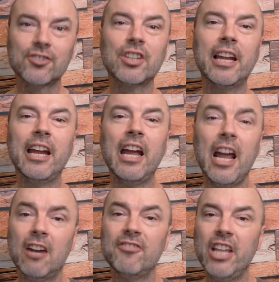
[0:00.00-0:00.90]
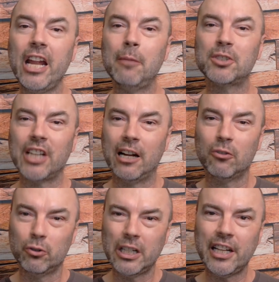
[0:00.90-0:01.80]
they have names that
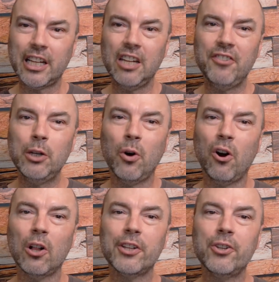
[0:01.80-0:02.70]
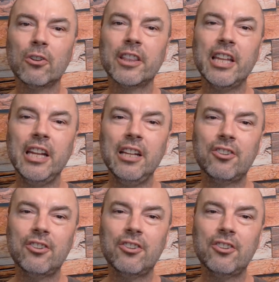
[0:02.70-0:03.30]
really give you all you'll need